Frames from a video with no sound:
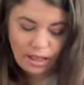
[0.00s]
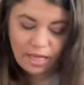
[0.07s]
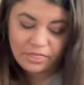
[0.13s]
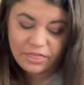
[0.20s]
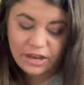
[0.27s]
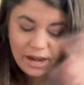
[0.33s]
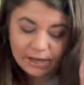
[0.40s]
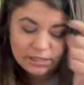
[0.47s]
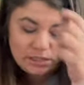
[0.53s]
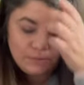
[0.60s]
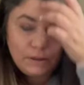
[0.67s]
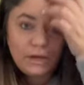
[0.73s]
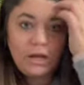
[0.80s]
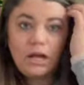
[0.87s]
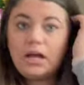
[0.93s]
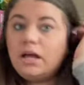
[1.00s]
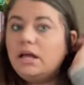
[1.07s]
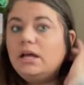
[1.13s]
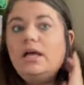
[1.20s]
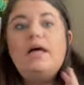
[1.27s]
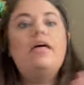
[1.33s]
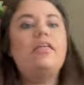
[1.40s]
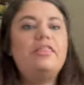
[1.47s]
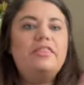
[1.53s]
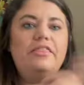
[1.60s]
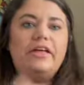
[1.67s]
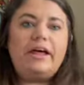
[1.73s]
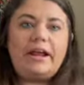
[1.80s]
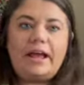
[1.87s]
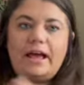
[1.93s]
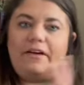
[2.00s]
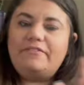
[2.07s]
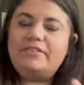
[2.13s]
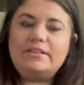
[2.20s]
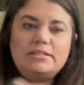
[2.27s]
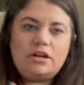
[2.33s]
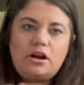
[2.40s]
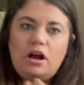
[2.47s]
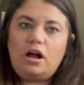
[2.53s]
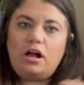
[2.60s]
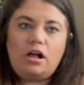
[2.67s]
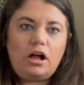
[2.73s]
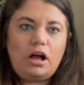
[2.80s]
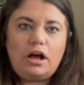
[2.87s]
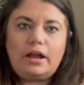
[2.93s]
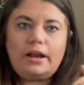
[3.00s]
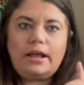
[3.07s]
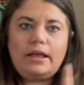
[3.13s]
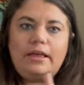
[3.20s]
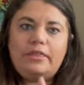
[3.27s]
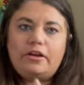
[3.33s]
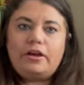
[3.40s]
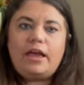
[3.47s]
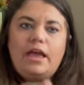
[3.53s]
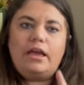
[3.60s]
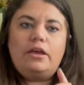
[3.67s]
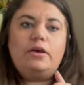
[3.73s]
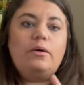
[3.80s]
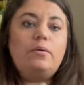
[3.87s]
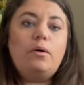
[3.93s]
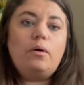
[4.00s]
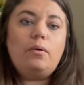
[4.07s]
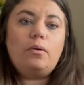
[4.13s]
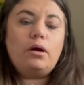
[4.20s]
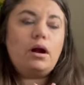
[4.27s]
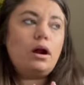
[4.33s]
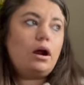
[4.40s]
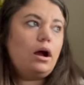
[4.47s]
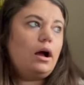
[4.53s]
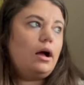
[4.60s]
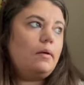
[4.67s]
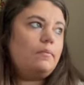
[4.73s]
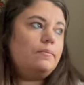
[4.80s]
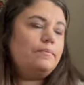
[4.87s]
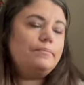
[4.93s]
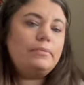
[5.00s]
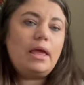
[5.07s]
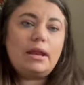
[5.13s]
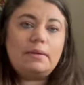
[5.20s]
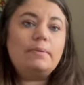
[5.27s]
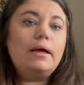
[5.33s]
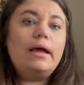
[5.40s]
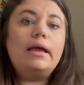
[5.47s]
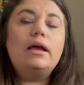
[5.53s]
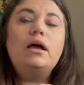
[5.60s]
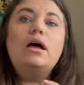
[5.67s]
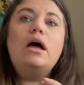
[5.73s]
the next book that I have, these are all on either KU or Anyplay.